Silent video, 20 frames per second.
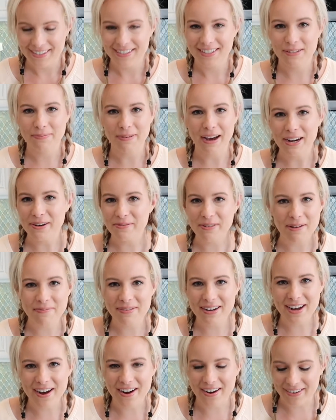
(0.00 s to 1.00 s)
Spider web
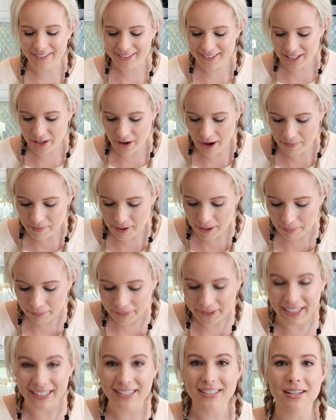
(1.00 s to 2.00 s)
and all. So I'm gonna
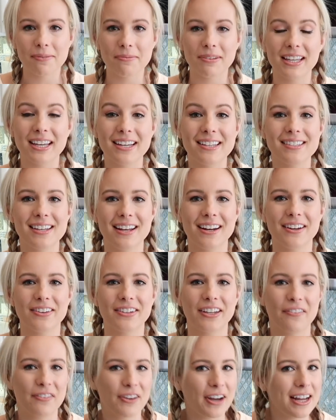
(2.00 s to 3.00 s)
plate some of these and
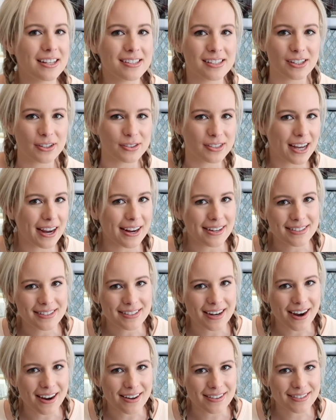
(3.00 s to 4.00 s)
I'll give you guys a little taste
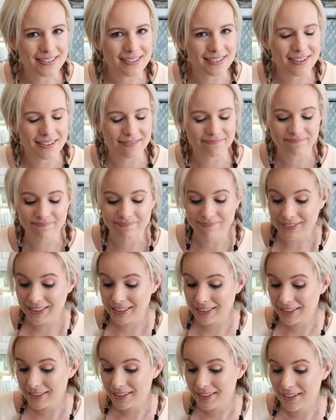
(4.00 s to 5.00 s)
test.
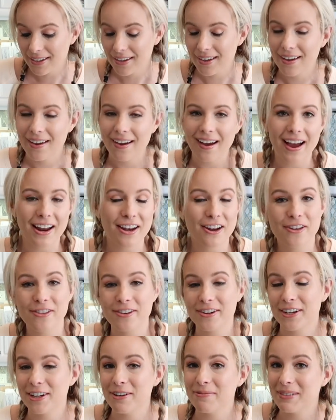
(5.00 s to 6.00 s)
I know
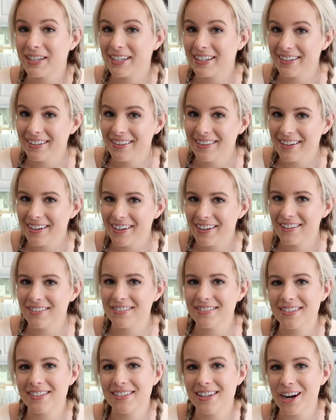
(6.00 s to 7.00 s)
they're gonna be good
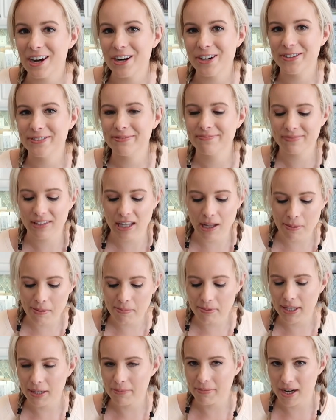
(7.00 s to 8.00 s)
though, so let me
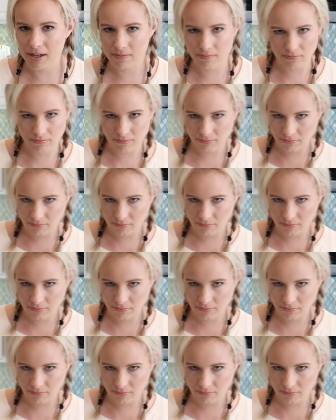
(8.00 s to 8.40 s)
plate them up.